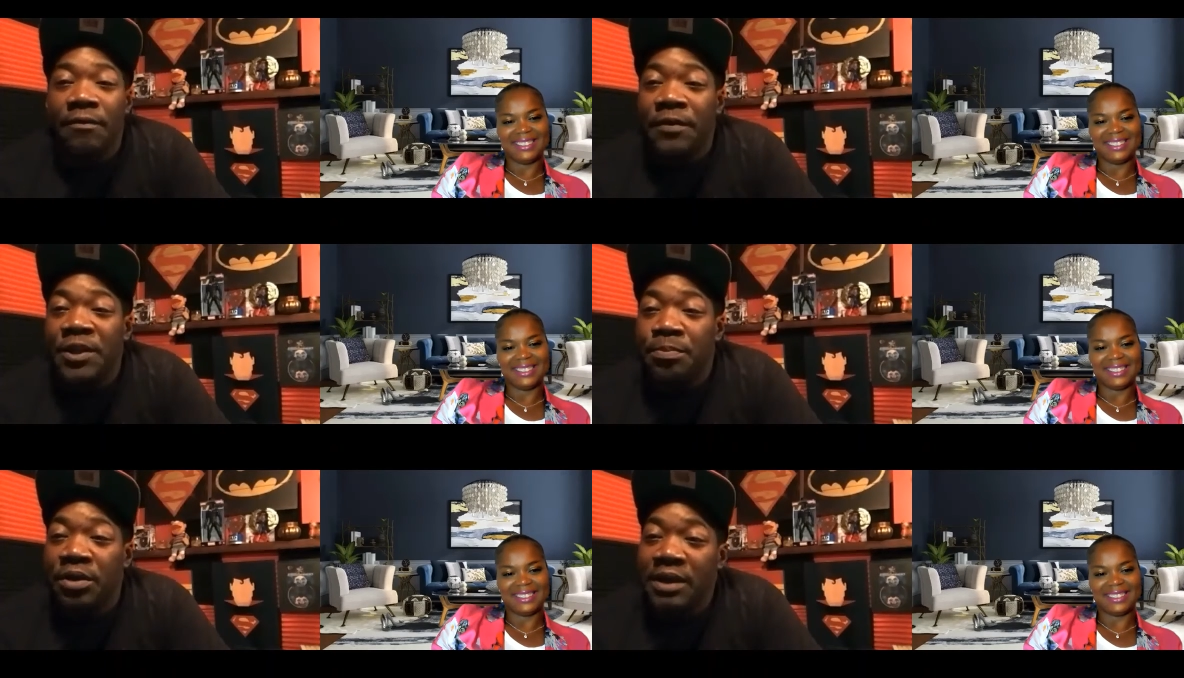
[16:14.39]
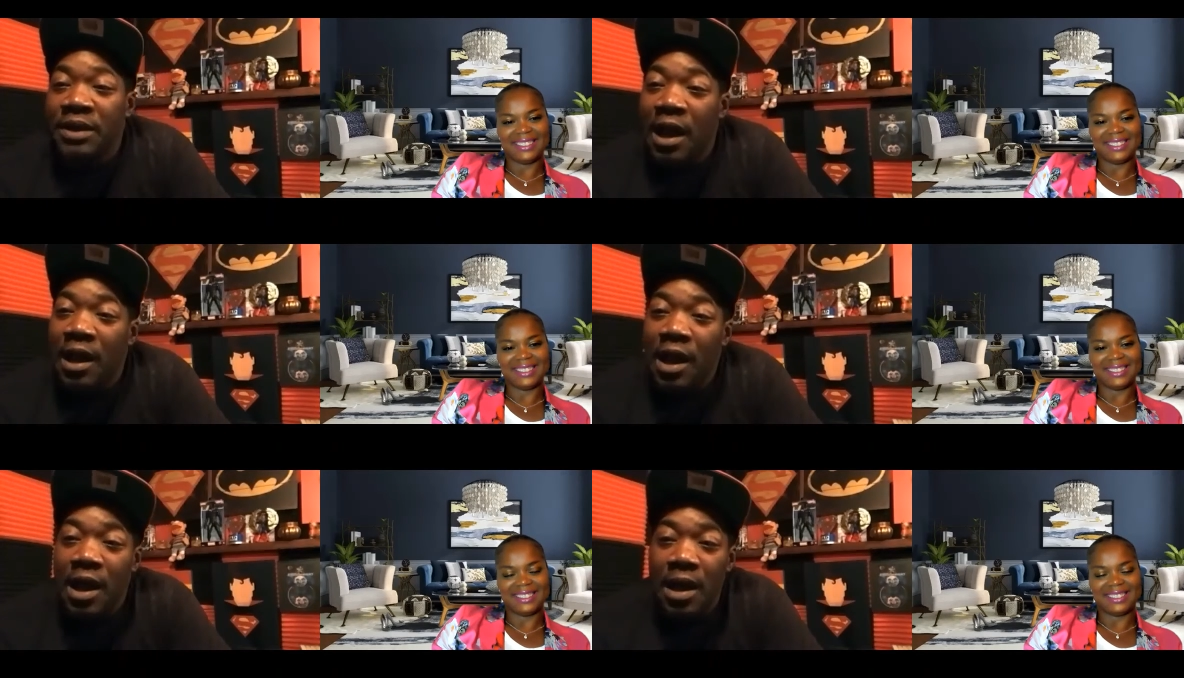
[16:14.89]

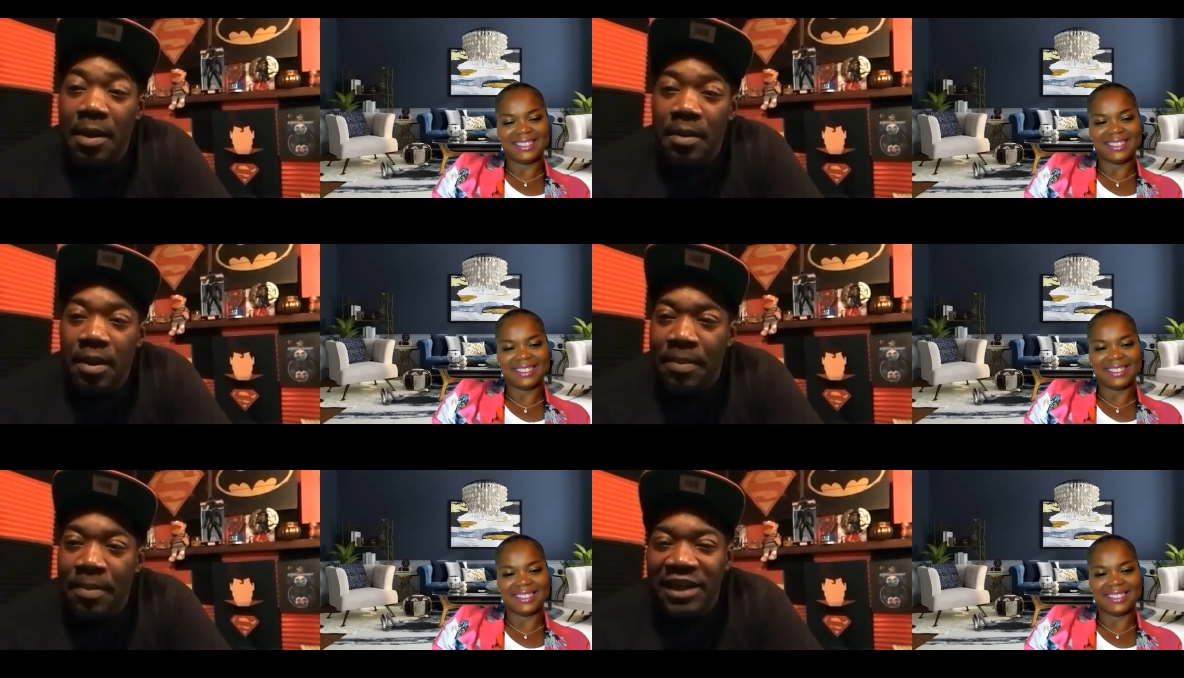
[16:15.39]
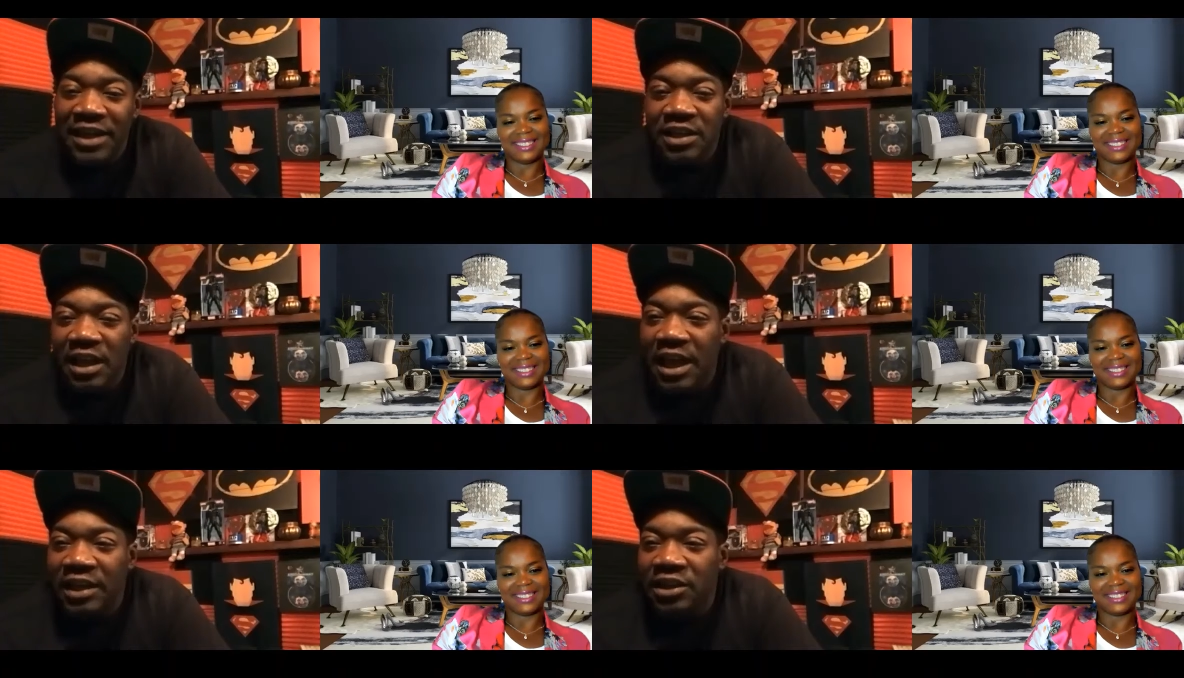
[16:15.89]
Speaker 1: facebook.com
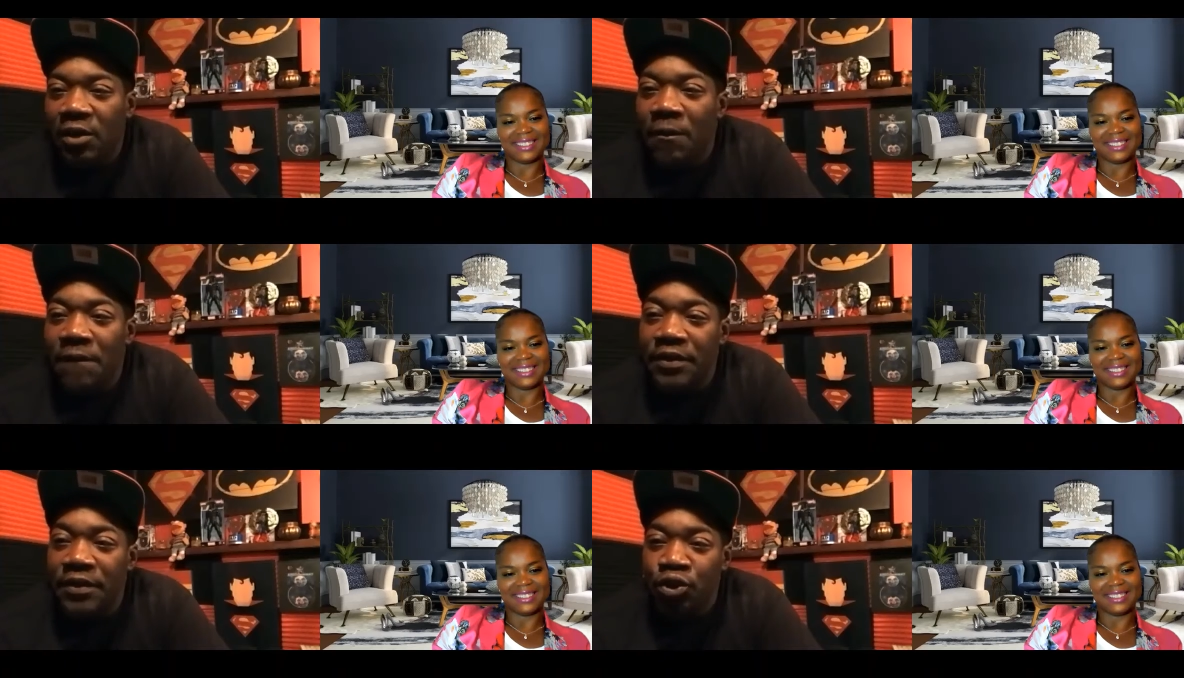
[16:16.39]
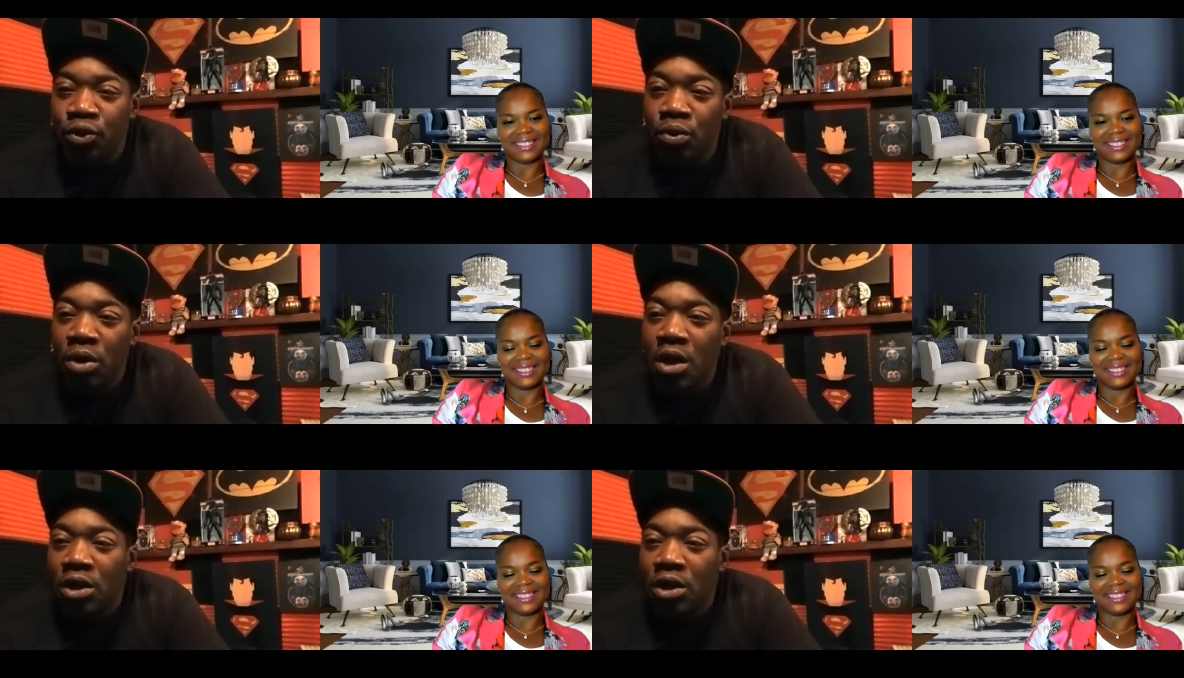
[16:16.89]
backslash official